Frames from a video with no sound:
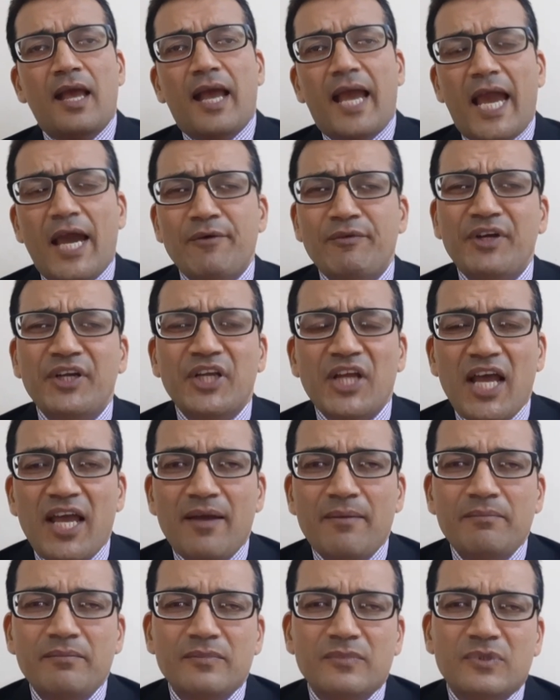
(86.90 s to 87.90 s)
Every
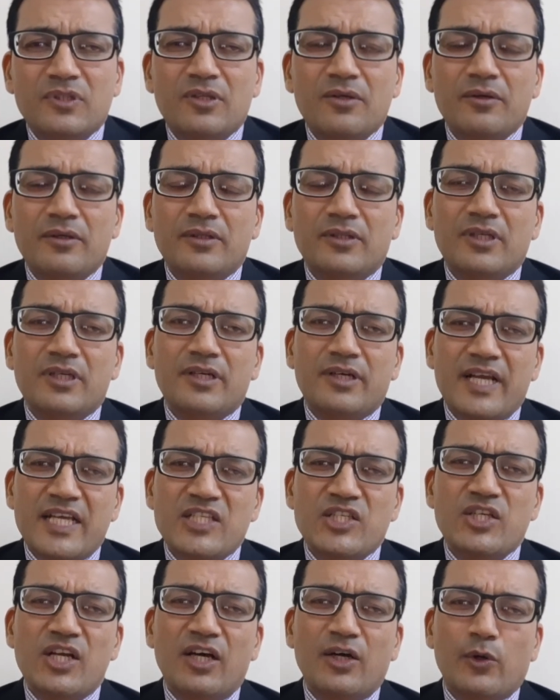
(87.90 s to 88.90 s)
time the
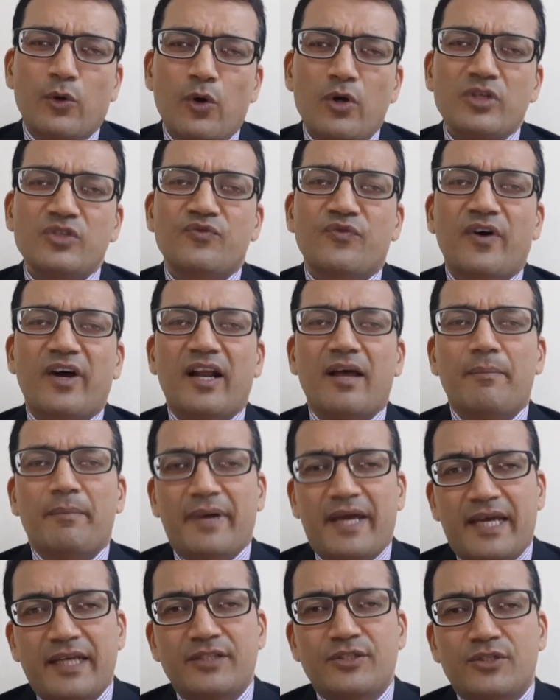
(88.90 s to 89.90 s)
wrestler goes for a
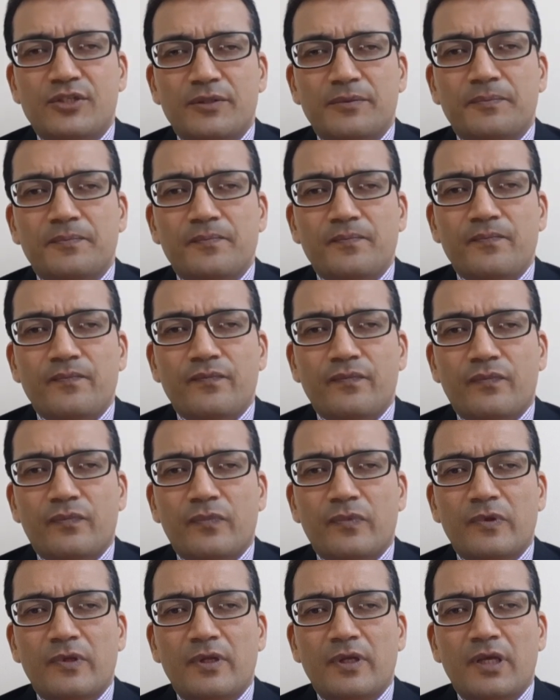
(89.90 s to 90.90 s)
match,
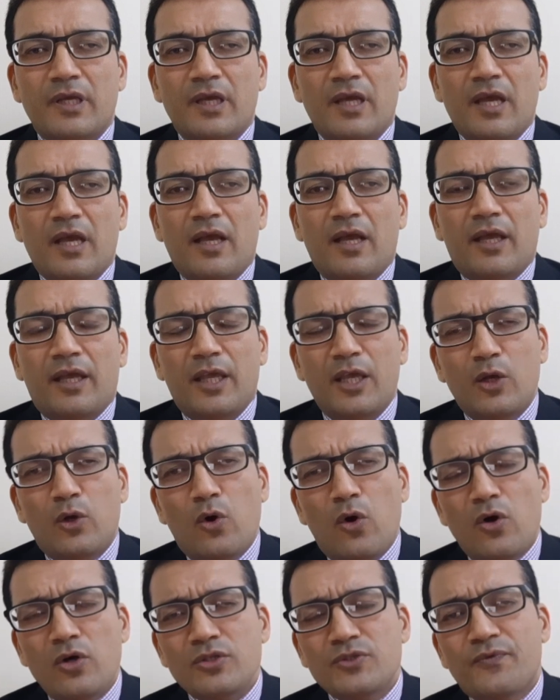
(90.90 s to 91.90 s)
he
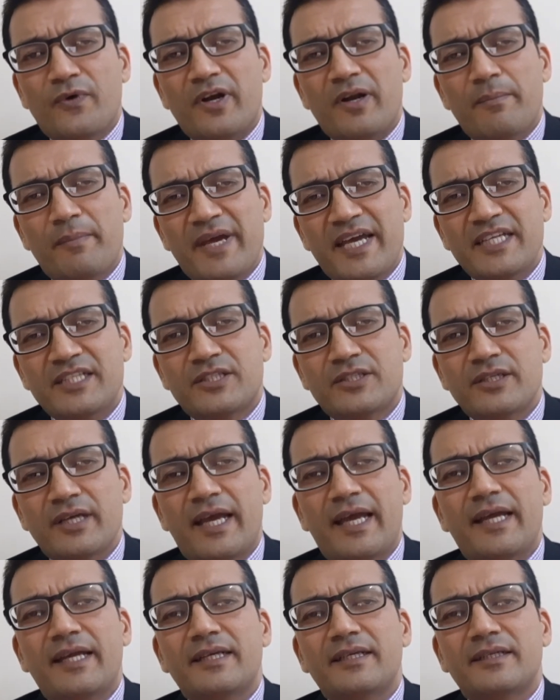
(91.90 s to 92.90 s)
goes for a match,
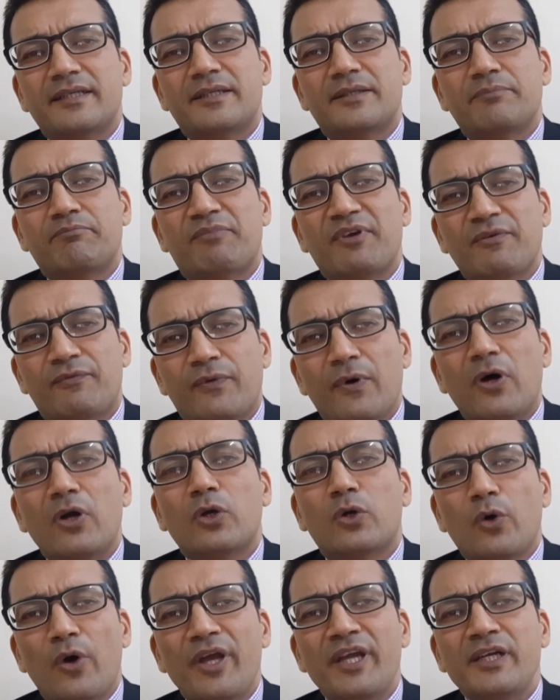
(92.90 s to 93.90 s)
and before
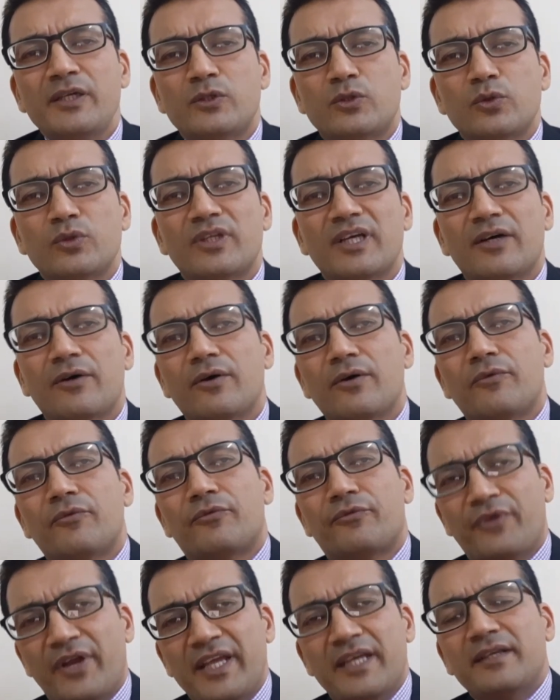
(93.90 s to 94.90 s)
going to the
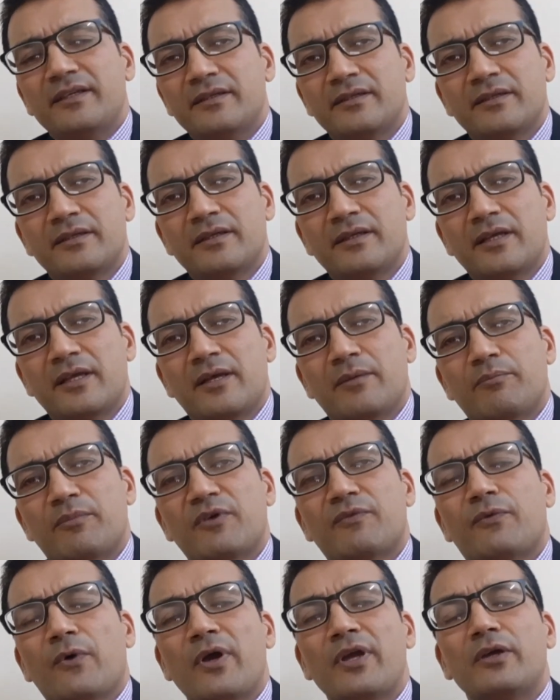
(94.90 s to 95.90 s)
ring,
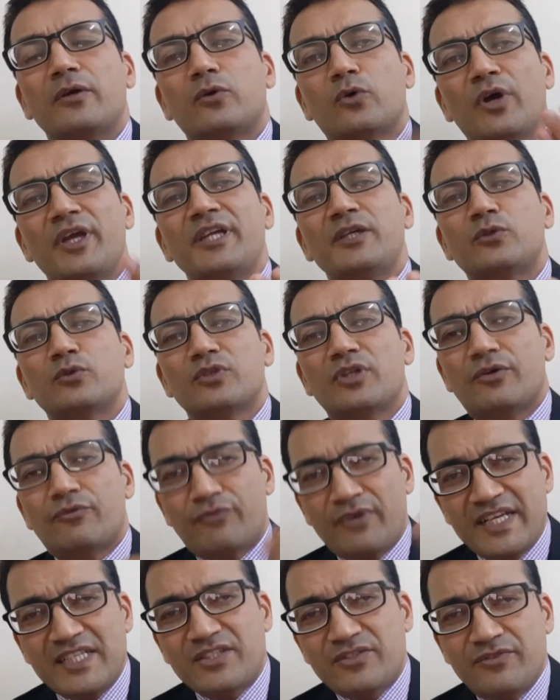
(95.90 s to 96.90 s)
before going to the
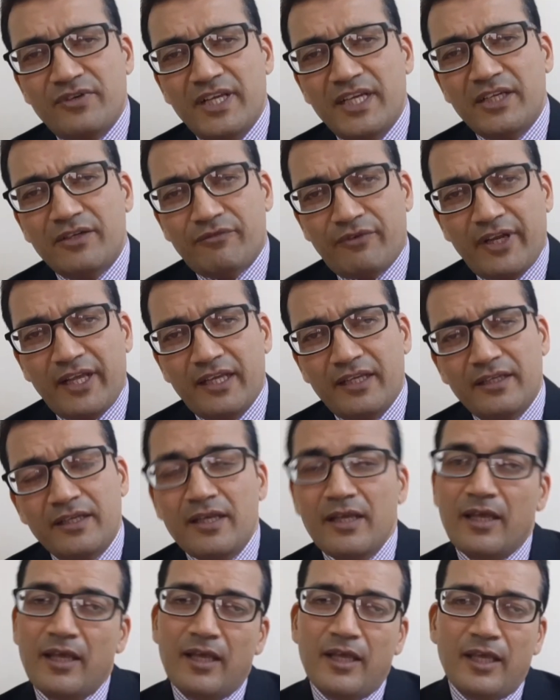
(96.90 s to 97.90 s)
wrestling ring,
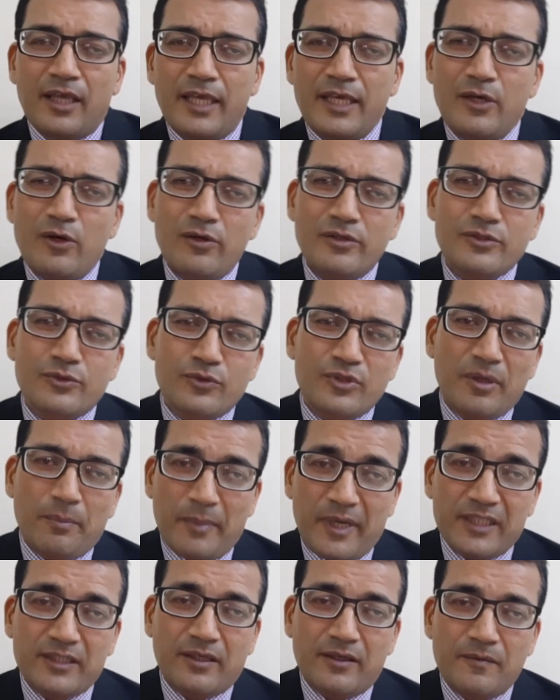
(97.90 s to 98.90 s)
he goes to the
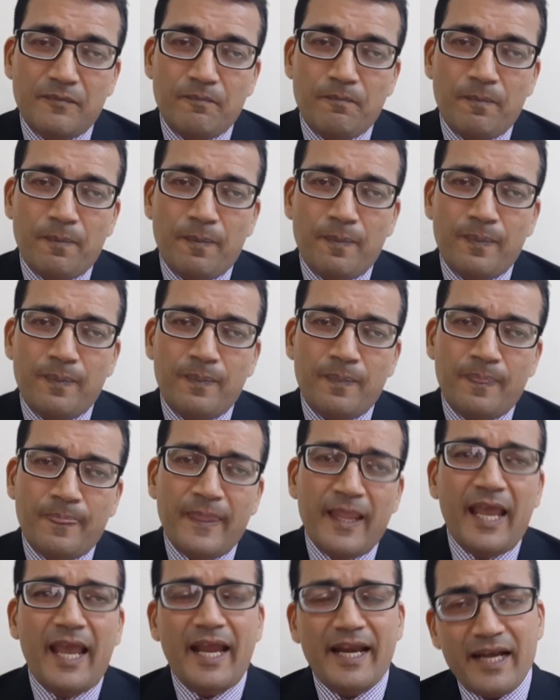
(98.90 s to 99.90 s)
mother
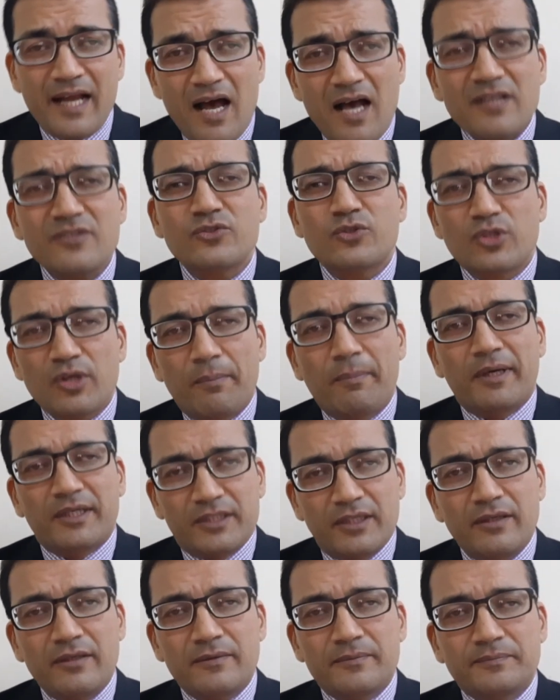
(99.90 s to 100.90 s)
and asks the
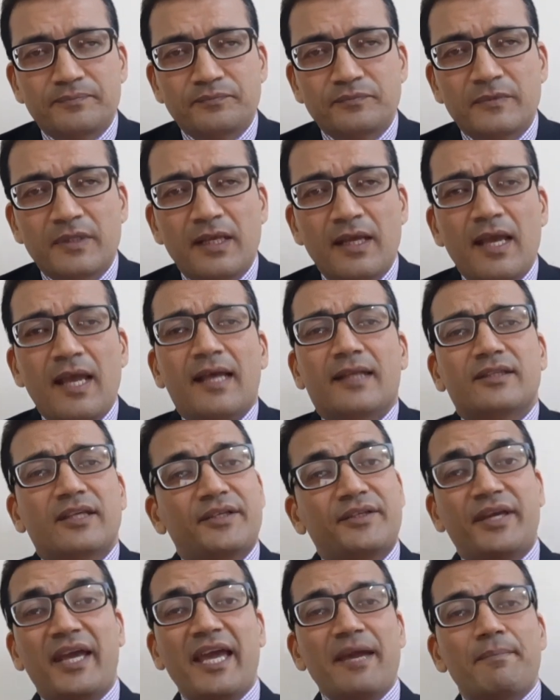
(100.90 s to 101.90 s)
mother
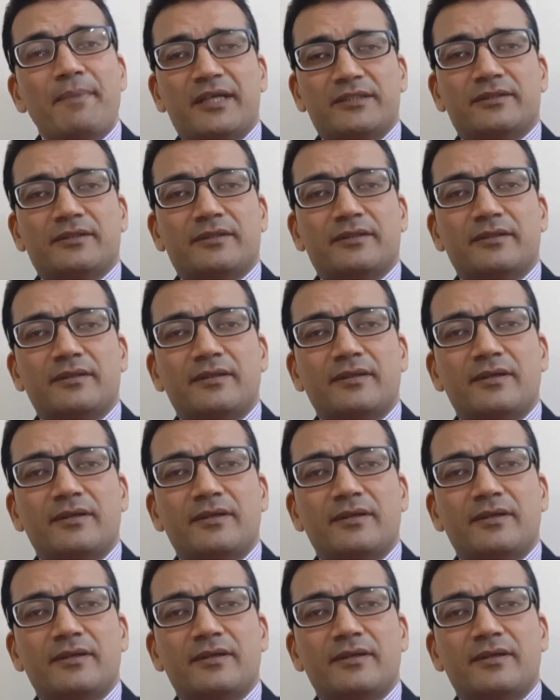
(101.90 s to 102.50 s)
that, "Hey mother,